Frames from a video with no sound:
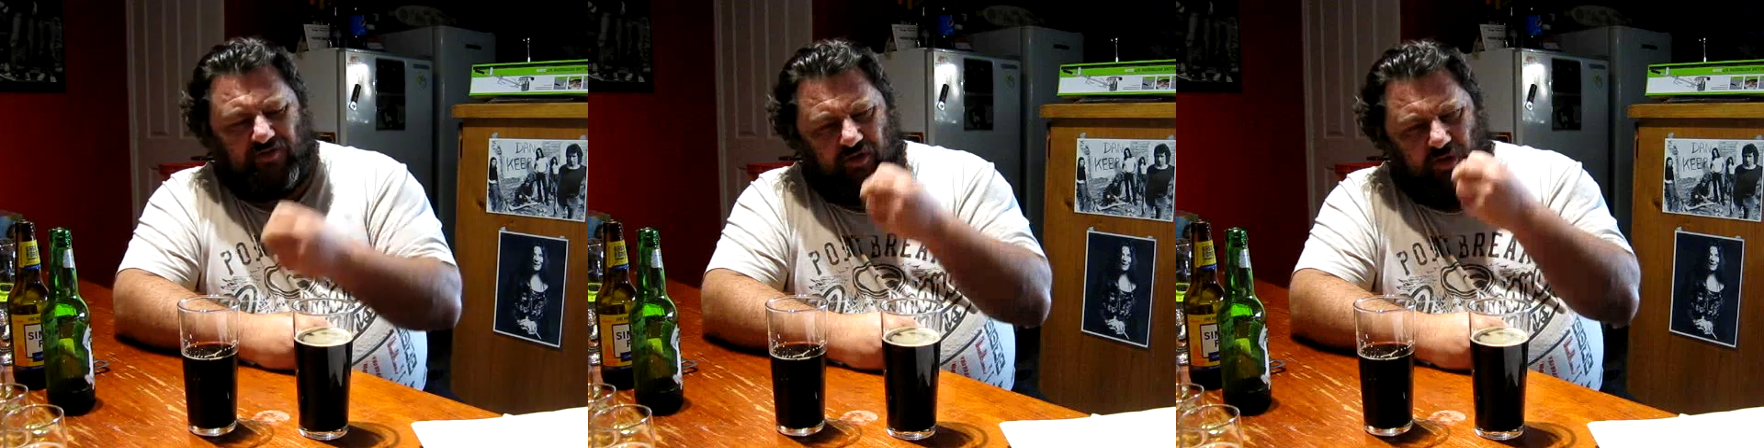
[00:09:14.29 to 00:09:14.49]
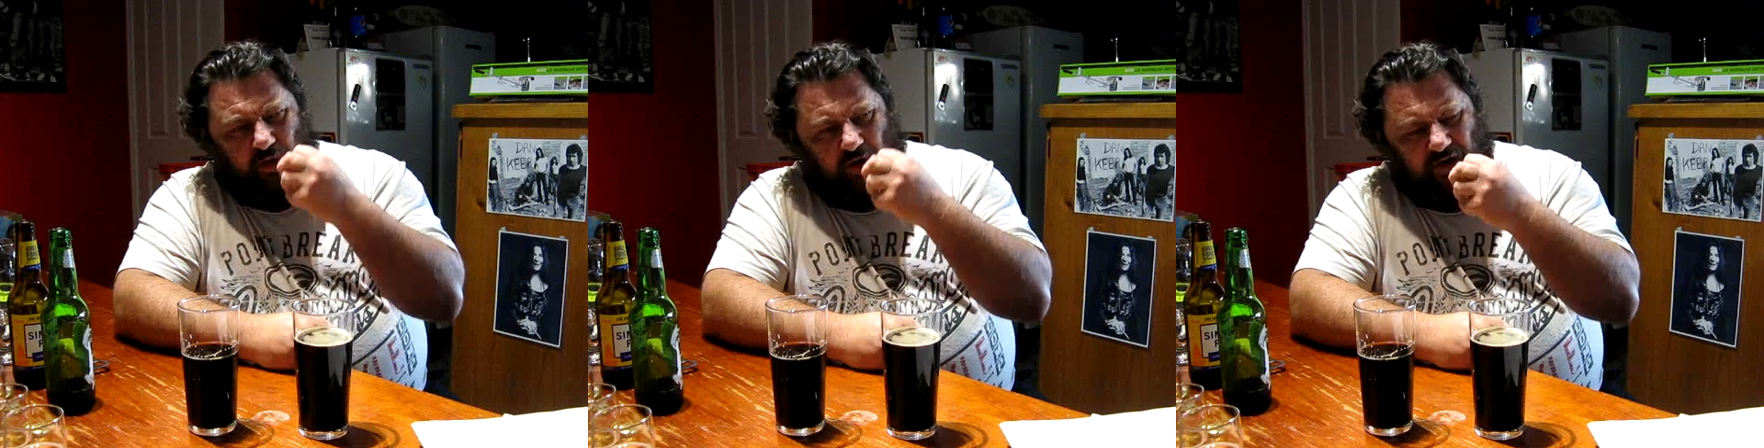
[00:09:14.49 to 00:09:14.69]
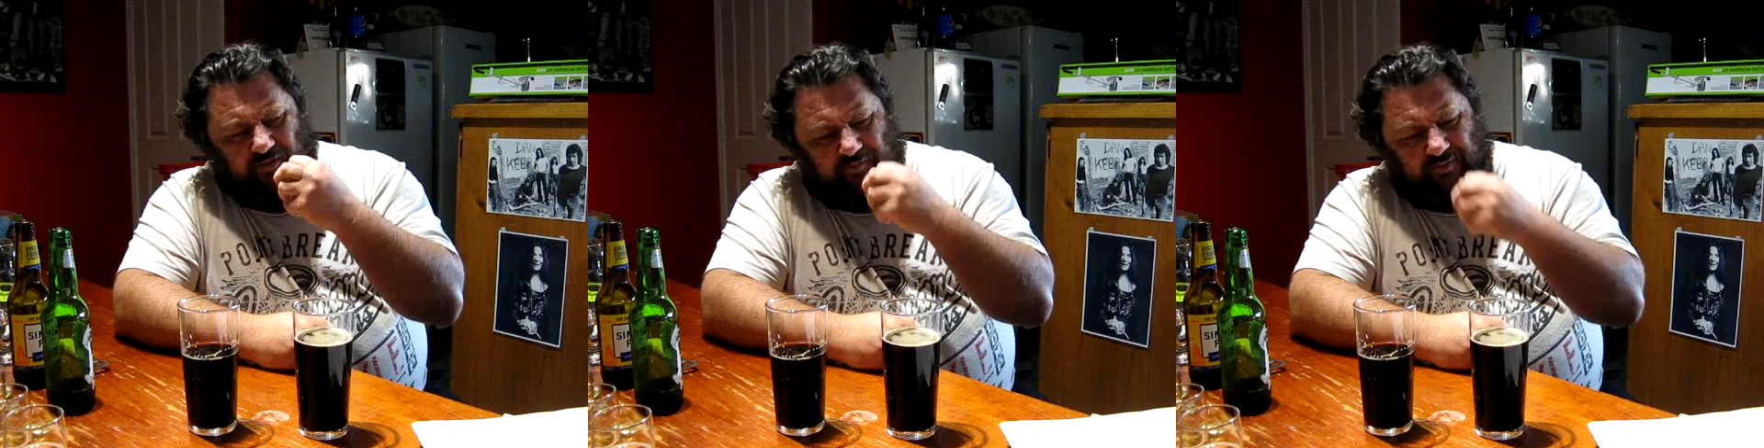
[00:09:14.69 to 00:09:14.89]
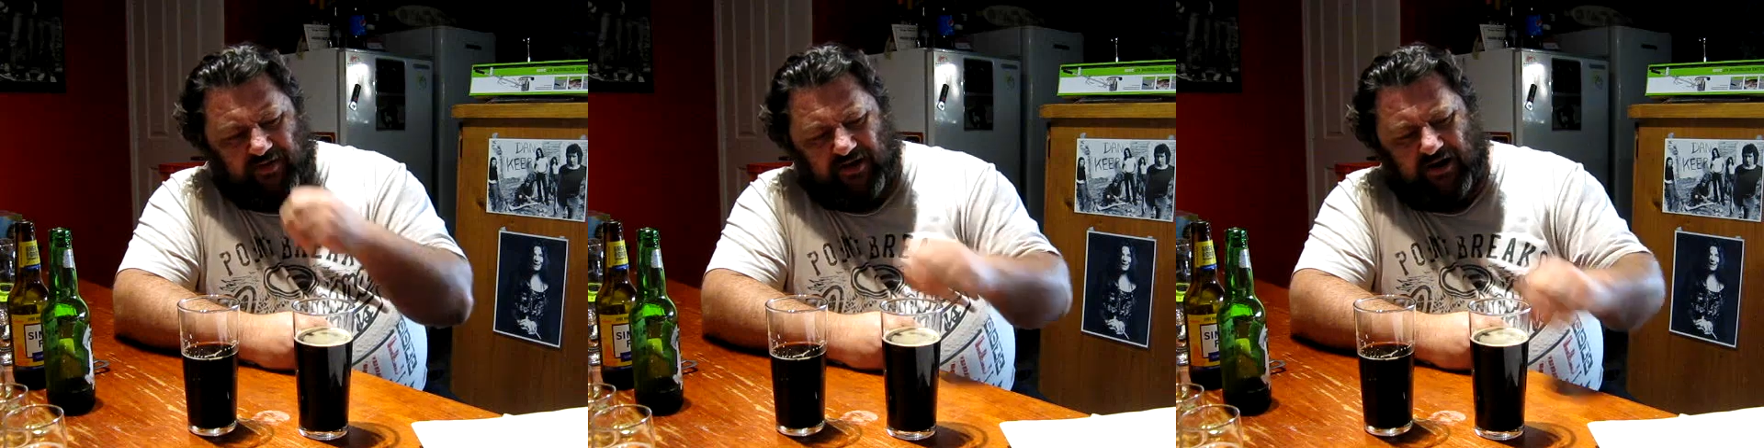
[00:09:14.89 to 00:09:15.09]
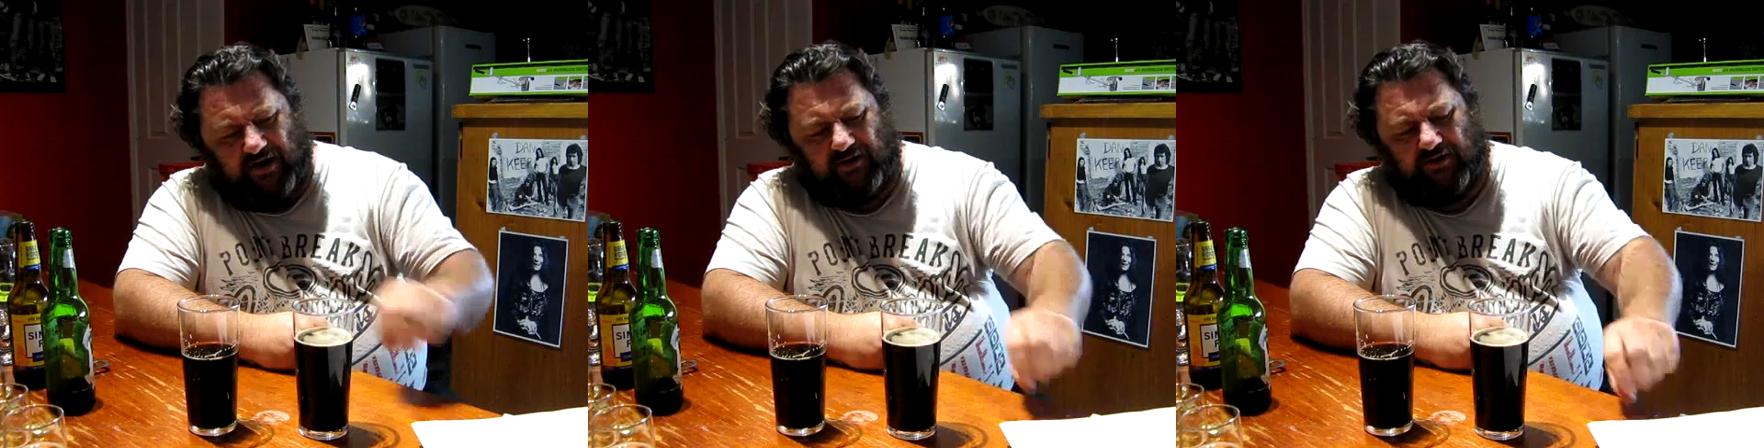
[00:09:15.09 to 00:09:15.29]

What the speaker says: light bitter,